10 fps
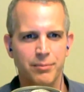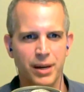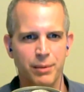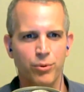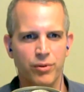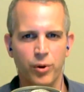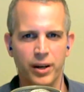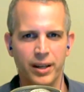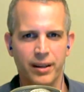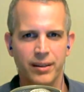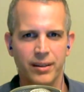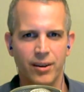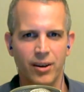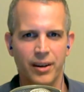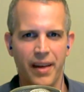people avoiding
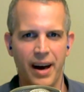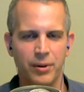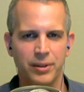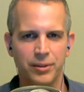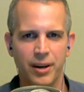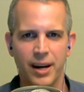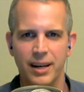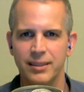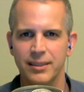on that one, correct?